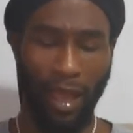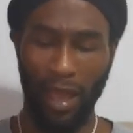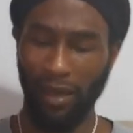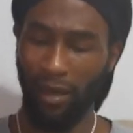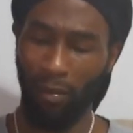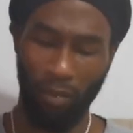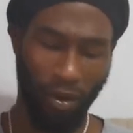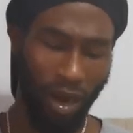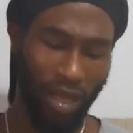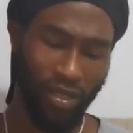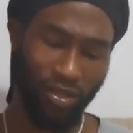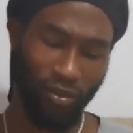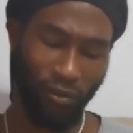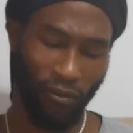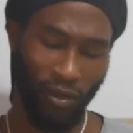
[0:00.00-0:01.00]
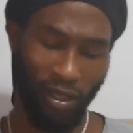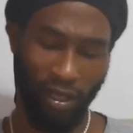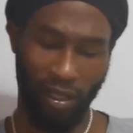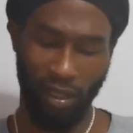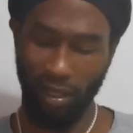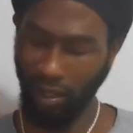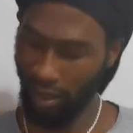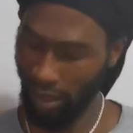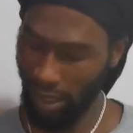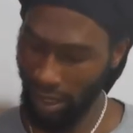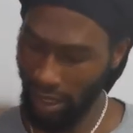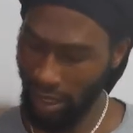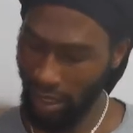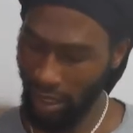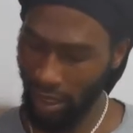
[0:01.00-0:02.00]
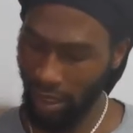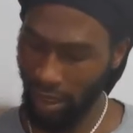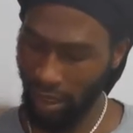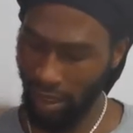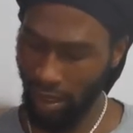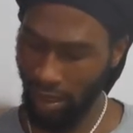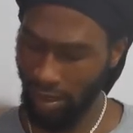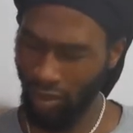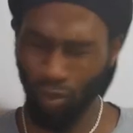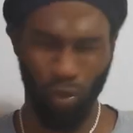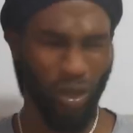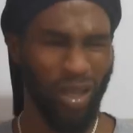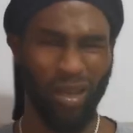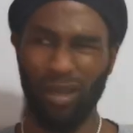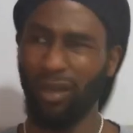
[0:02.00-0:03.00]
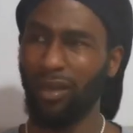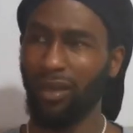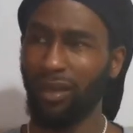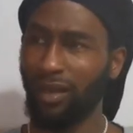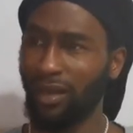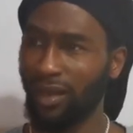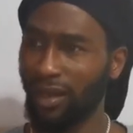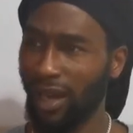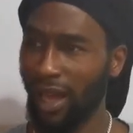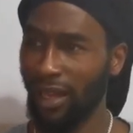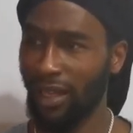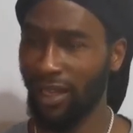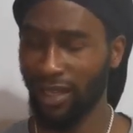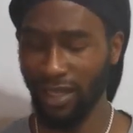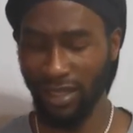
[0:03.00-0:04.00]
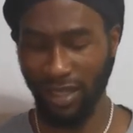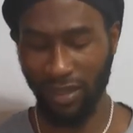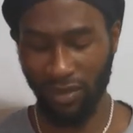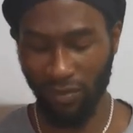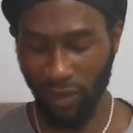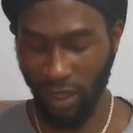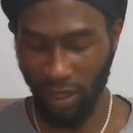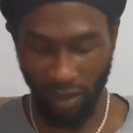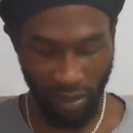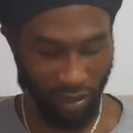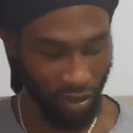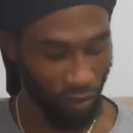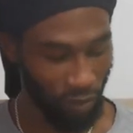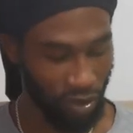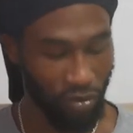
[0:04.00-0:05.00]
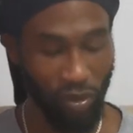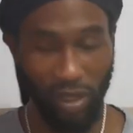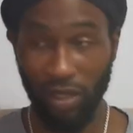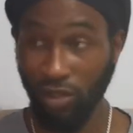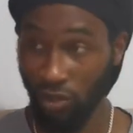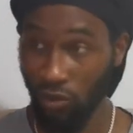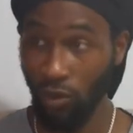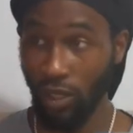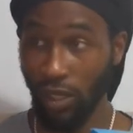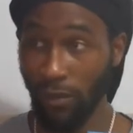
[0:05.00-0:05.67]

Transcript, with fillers: and the price of it, it's a win. Like, this gives me the, so between the two of